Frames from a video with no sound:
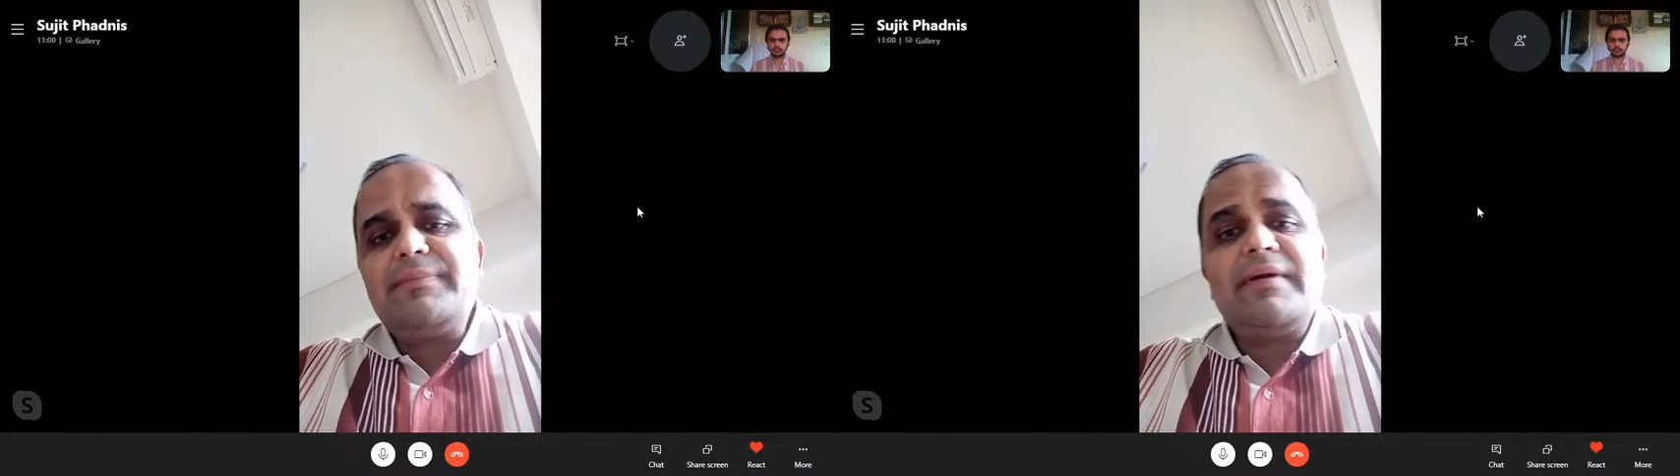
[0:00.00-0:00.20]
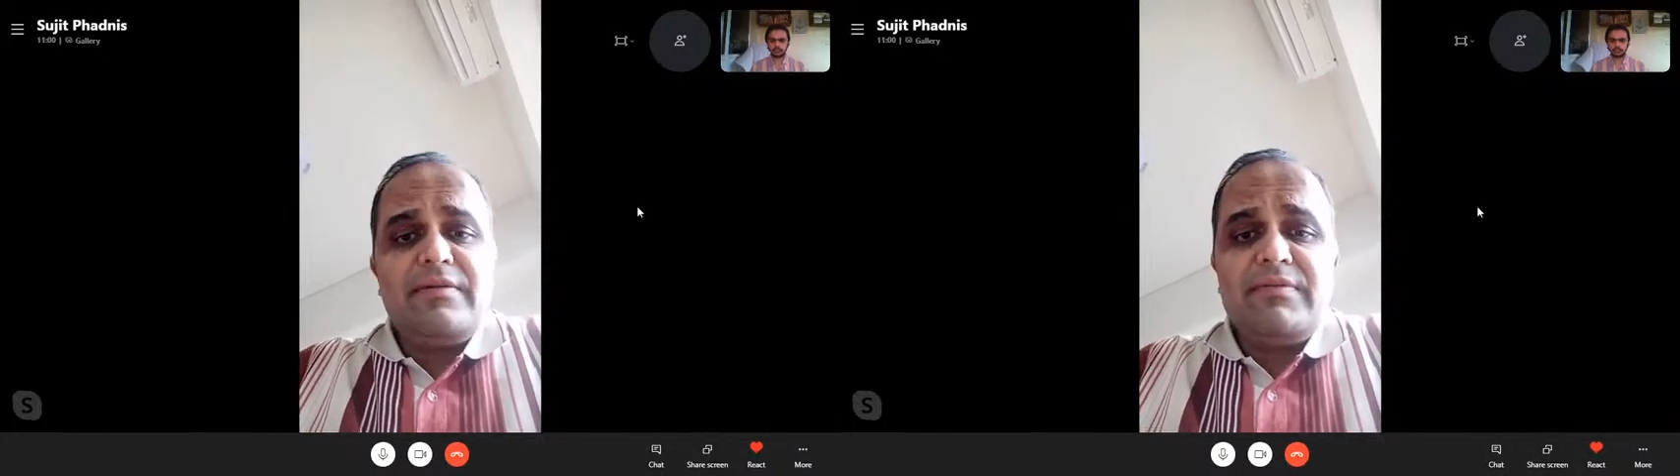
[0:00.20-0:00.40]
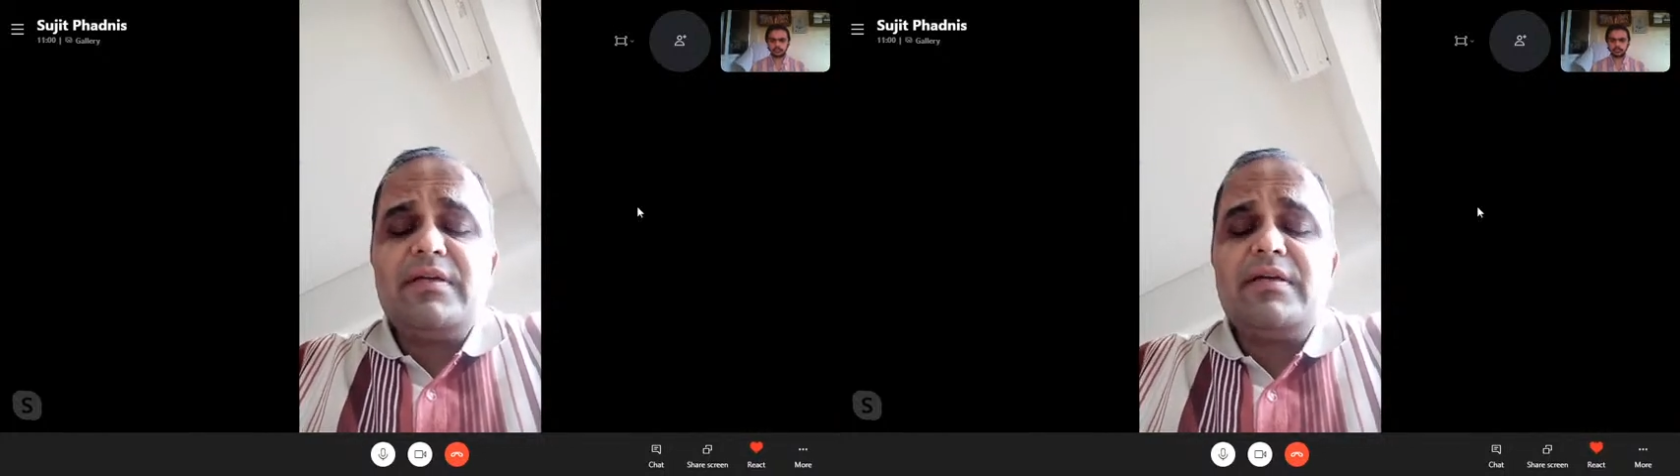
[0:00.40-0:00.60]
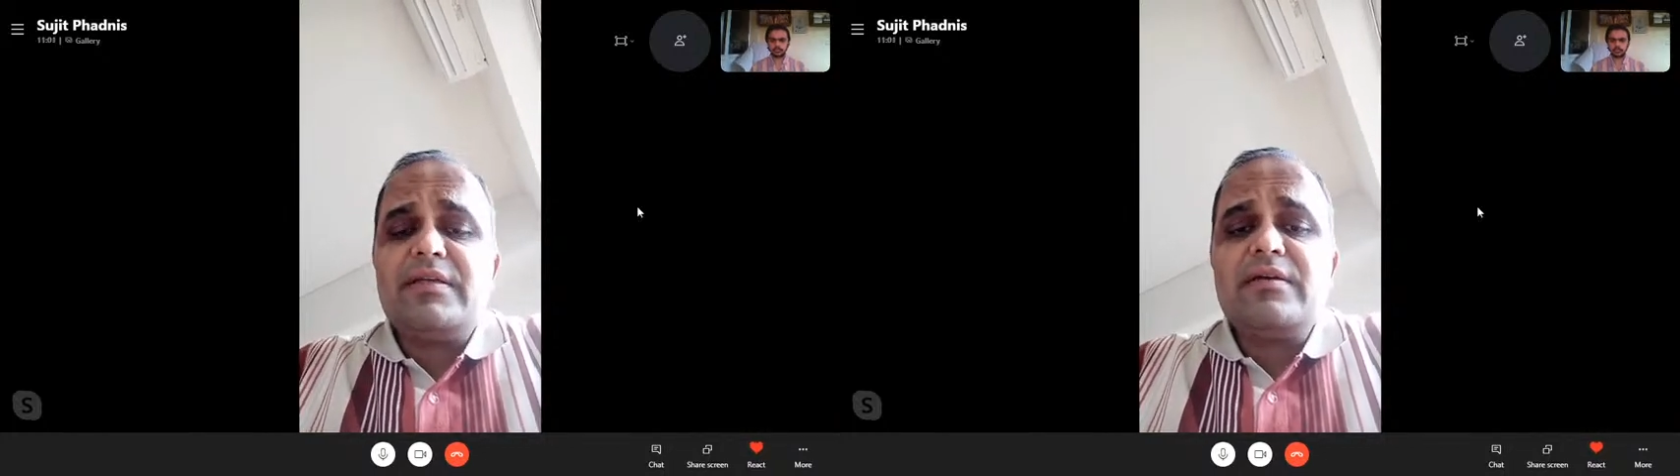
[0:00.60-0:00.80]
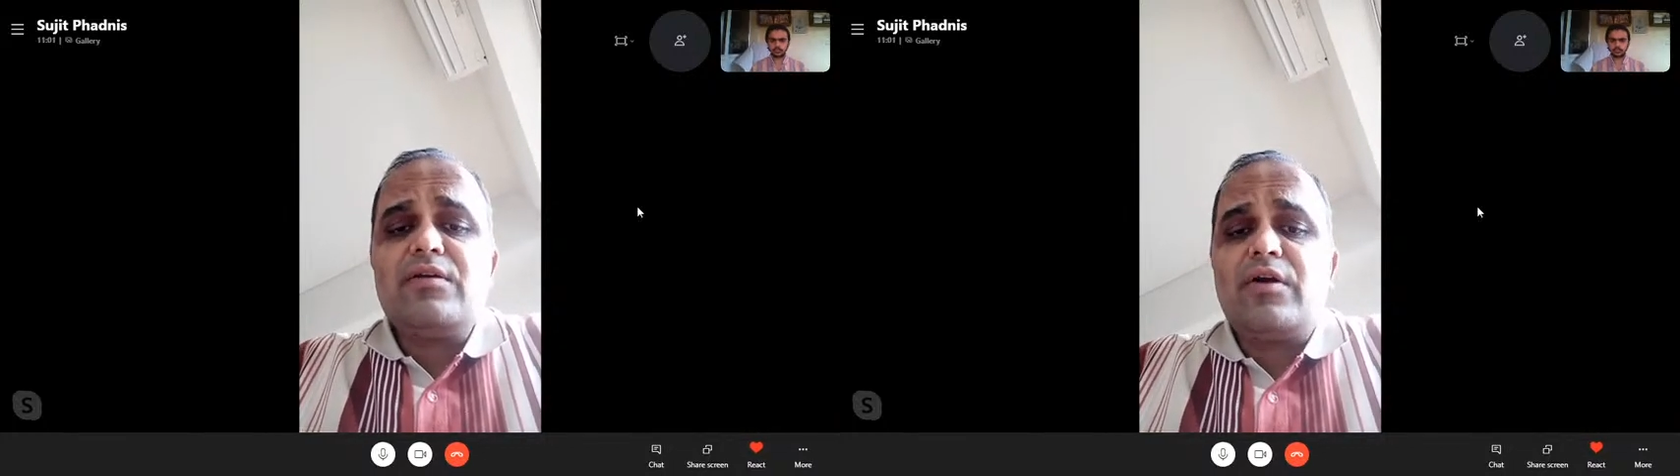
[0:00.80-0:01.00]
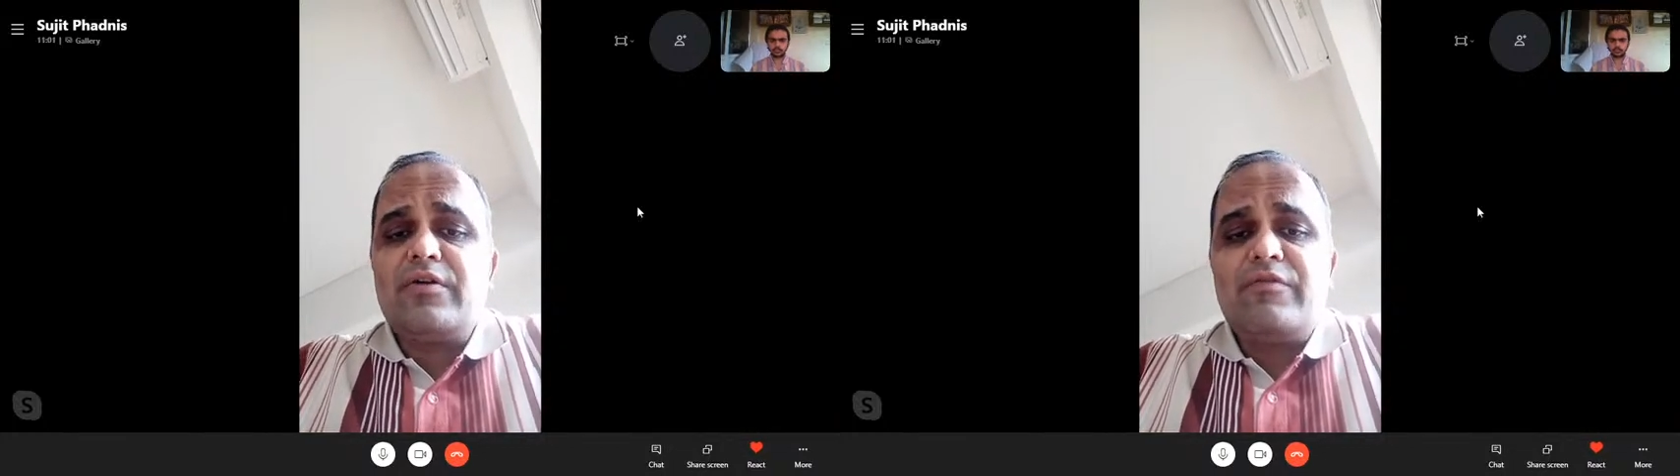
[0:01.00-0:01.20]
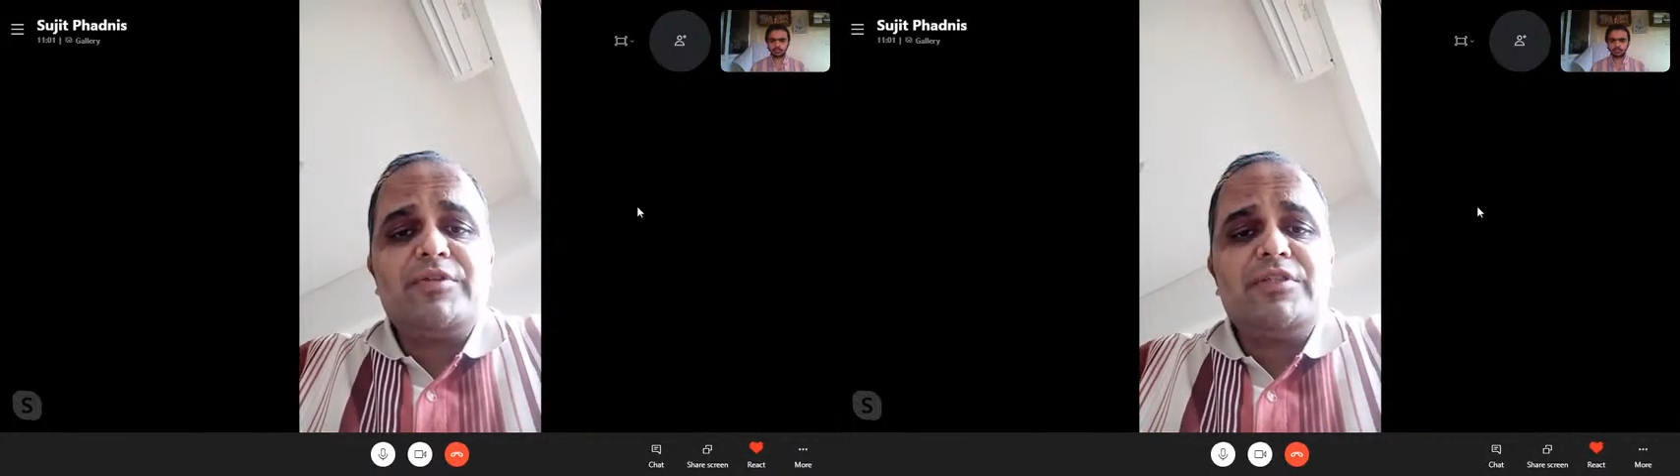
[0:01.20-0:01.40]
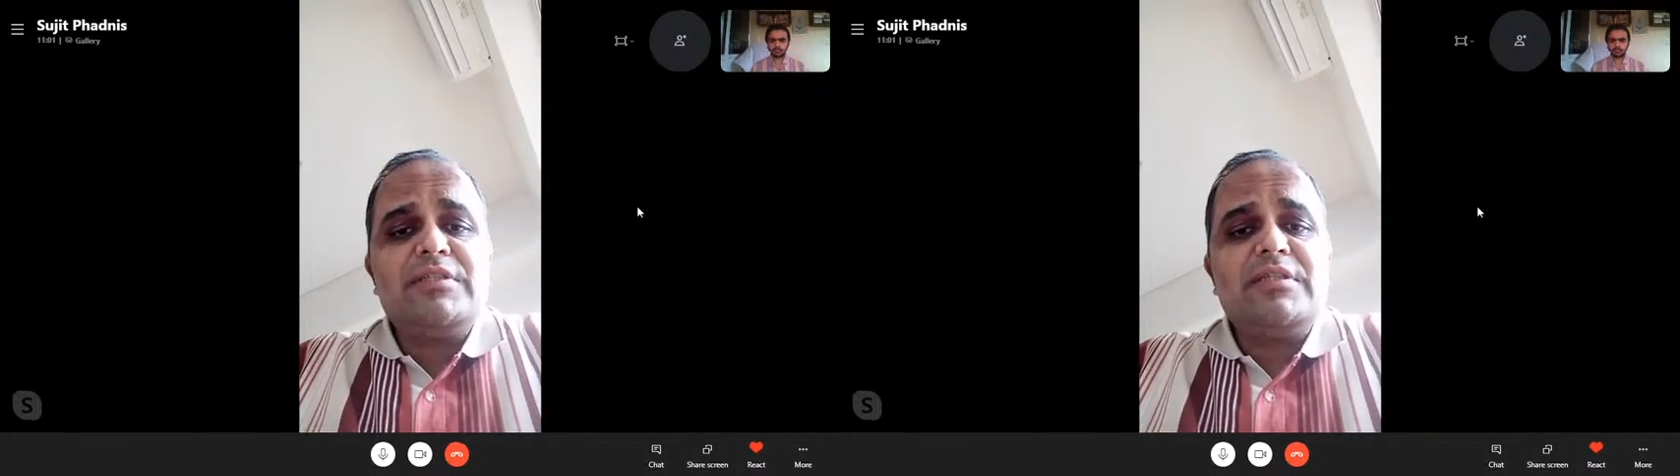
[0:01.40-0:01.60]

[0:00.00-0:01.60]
And even I think a lot of opportunities are